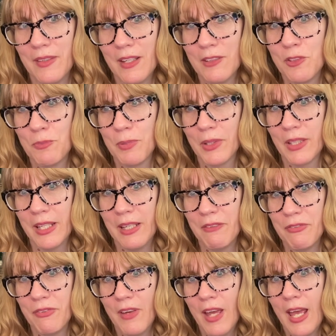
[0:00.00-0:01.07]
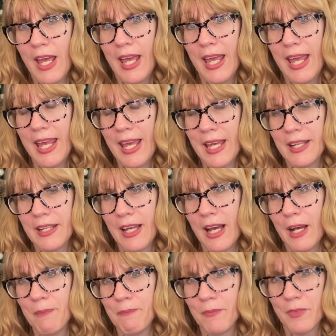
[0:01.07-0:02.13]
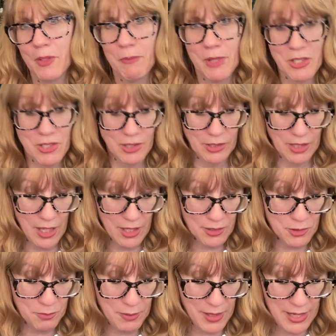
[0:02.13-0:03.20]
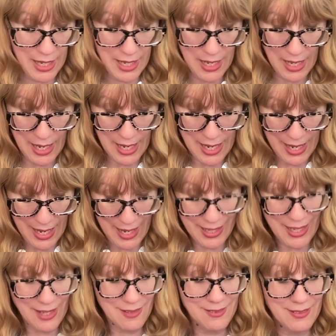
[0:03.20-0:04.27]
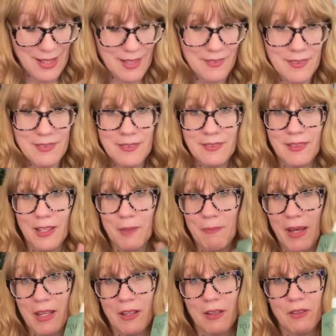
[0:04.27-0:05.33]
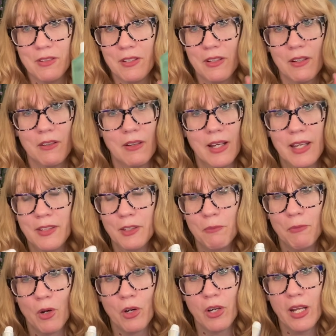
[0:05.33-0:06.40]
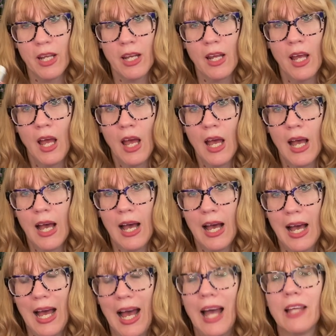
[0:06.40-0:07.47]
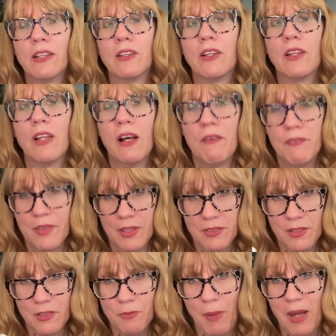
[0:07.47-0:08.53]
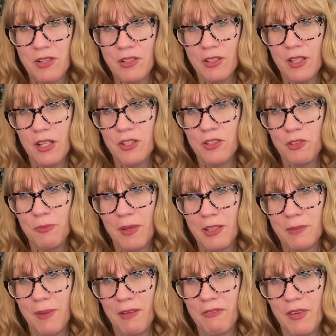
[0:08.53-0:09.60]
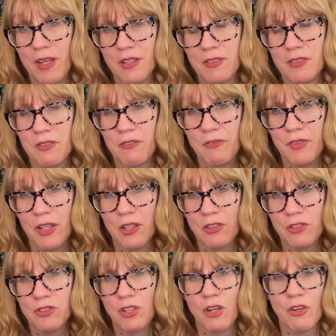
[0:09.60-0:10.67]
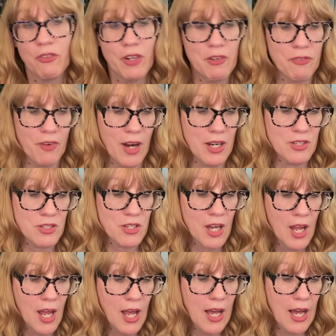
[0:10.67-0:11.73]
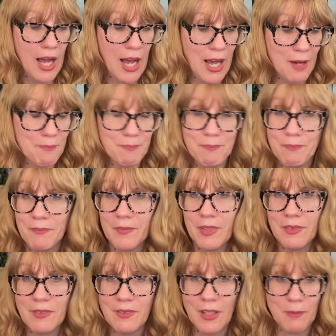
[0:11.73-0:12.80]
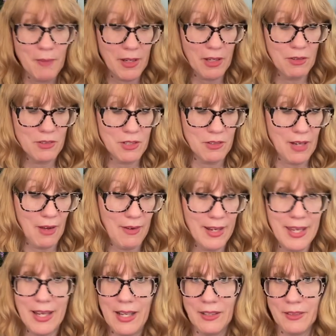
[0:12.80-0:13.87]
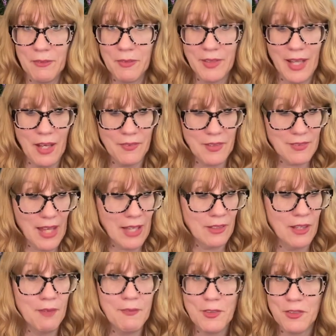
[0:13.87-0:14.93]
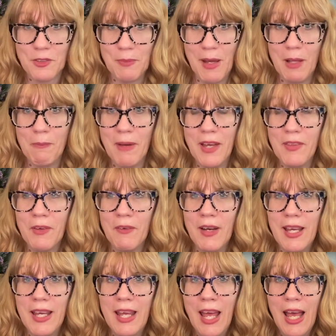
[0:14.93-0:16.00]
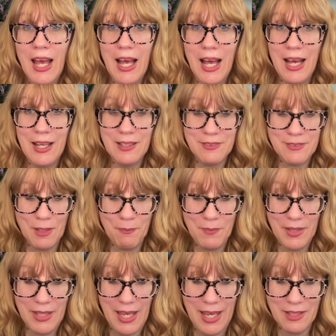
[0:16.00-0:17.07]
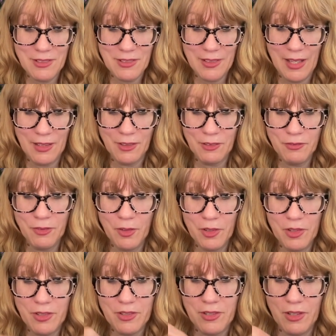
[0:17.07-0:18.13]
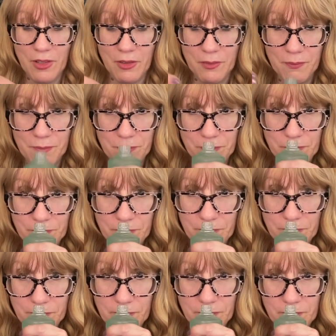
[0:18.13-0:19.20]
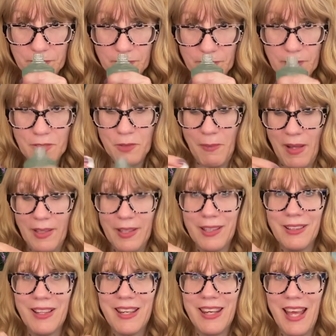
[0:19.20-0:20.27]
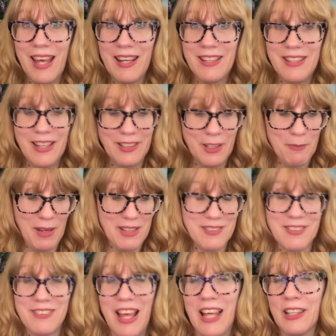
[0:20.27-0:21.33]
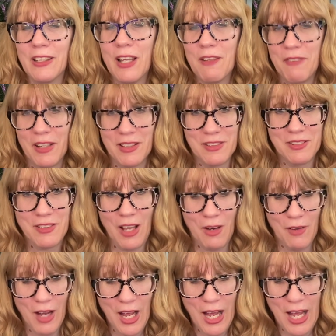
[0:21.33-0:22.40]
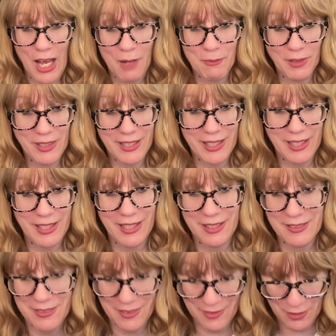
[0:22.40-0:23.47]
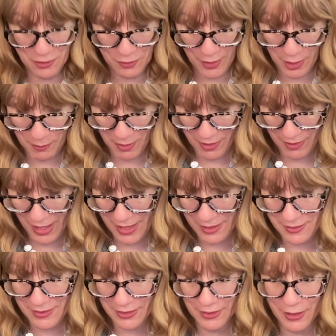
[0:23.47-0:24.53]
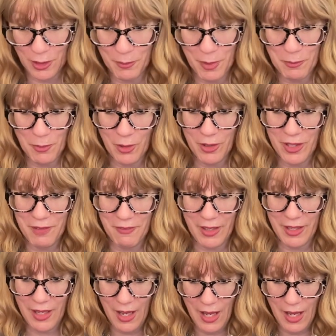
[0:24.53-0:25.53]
this belif and um, the Mission Lux, but I gotta say, this is like my go to. In the morning, I love this, especially. It just makes my face feel so refreshed. Um, this is like my go-to now. I cannot live without this. I love the smell, by the way. Uh, it's something actually I look forward to smelling like on a daily basis. I love it. So I'm really getting into this Farm RX a little bit more even.